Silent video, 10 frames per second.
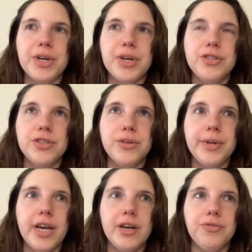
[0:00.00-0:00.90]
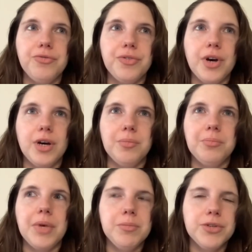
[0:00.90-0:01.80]
so I don't have
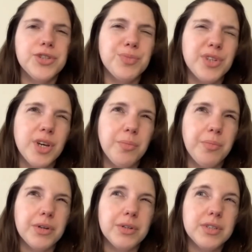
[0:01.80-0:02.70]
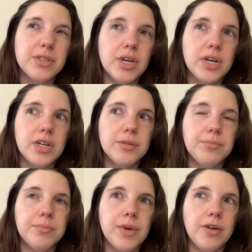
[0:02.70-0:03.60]
um, membership numbers
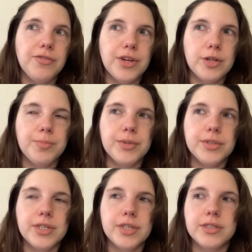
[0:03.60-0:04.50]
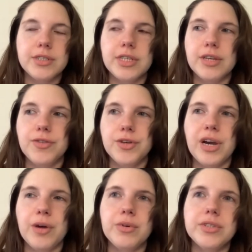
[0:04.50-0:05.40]
um, available to to give you.
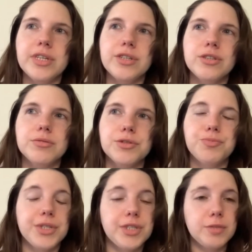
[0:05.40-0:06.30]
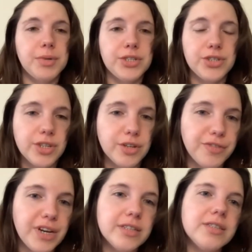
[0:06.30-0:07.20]
I will say, in terms of participation in
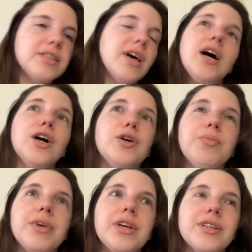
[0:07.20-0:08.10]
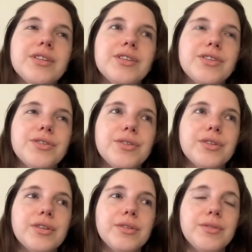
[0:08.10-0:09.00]
events, um, it's
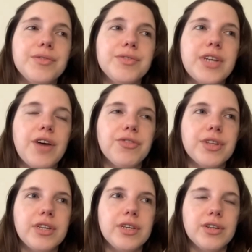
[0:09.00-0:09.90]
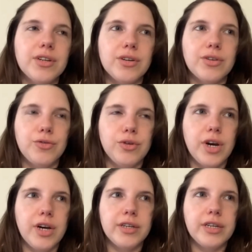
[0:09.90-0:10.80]
certain we've definitely
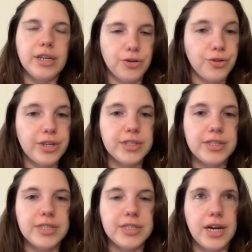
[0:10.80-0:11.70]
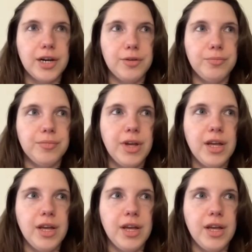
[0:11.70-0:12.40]
uh, increased um,